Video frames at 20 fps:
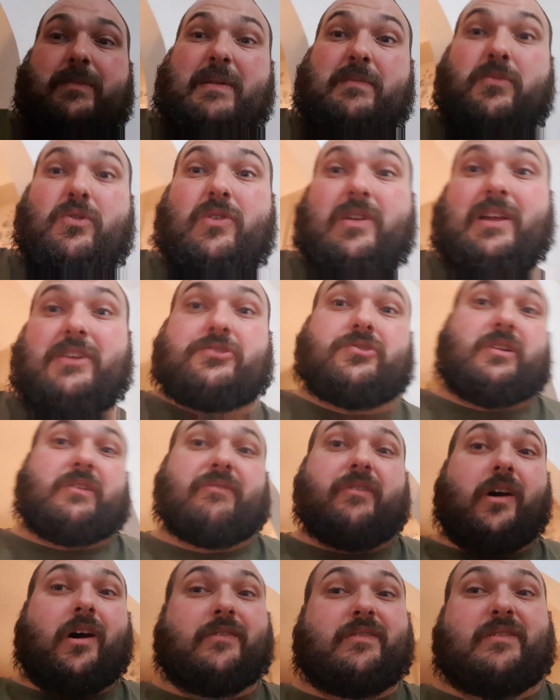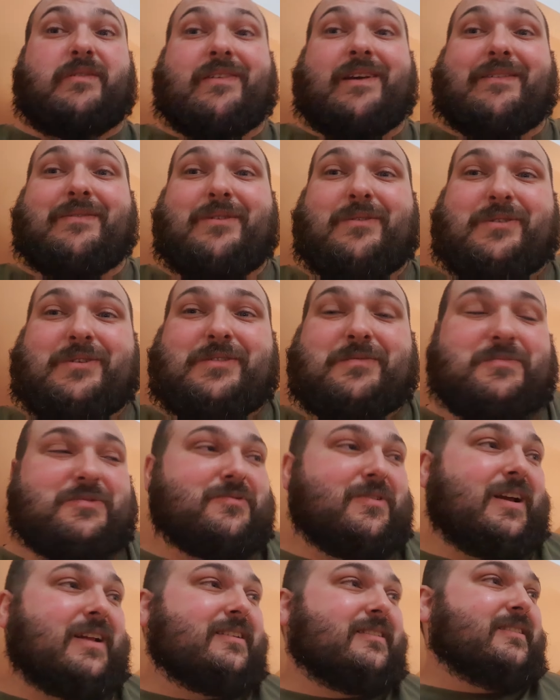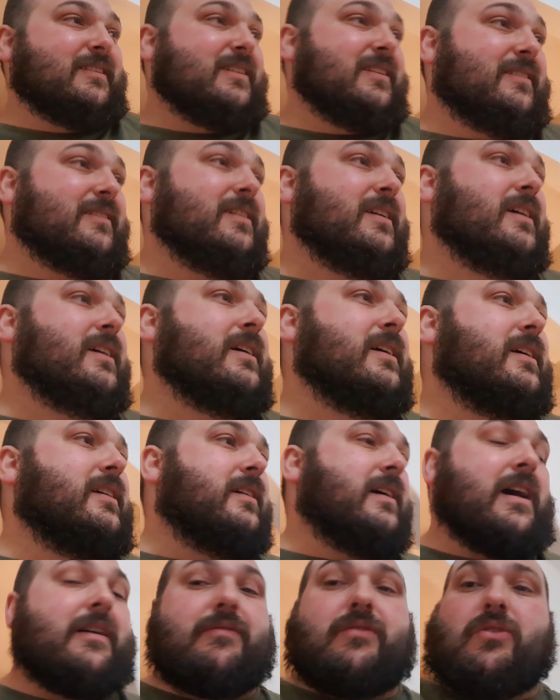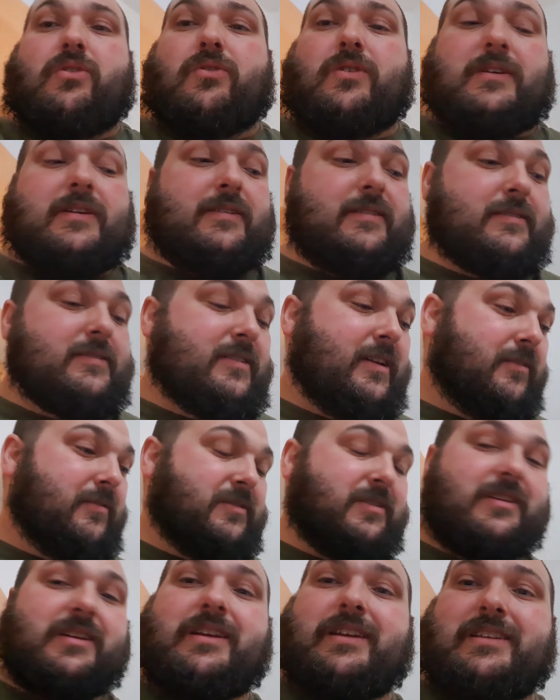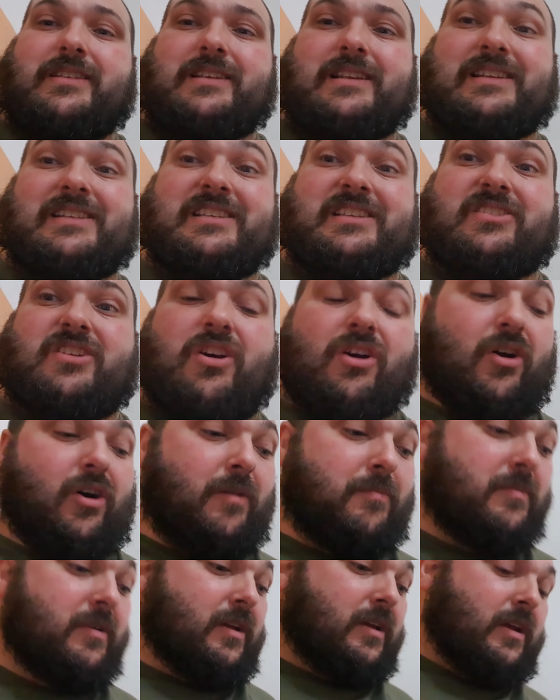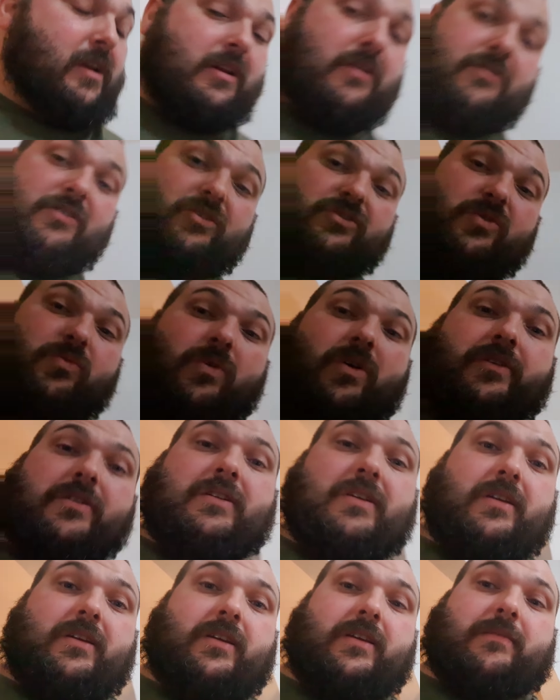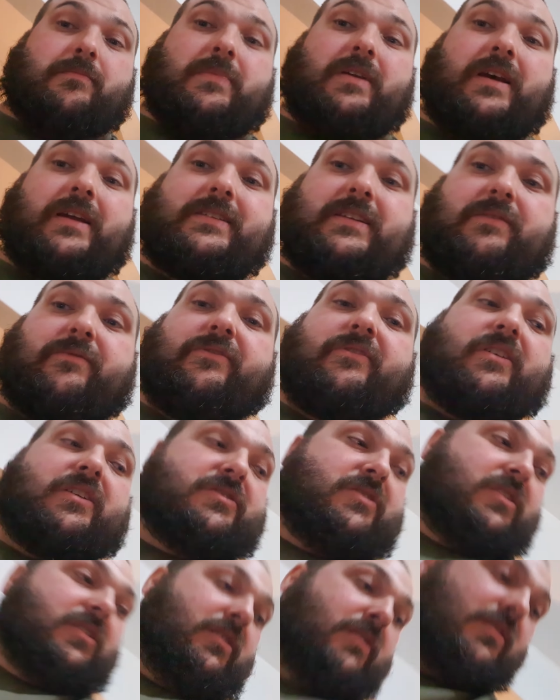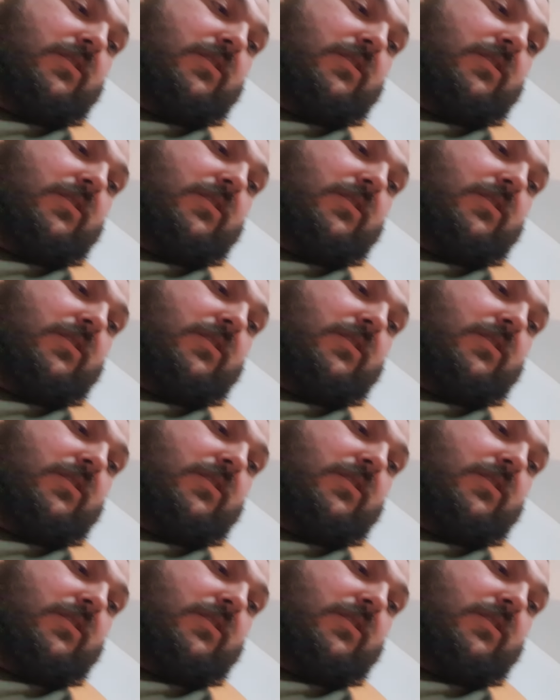bit more like Johnny Five if everyone comes around and they can have a look. So it's, at least it's got arm. The other one I did as a